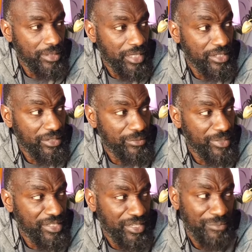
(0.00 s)
I don't know where
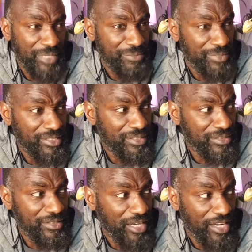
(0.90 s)
they are, baby.
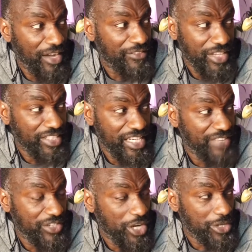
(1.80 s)
I didn't
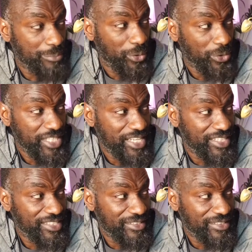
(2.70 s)
even know you bought any.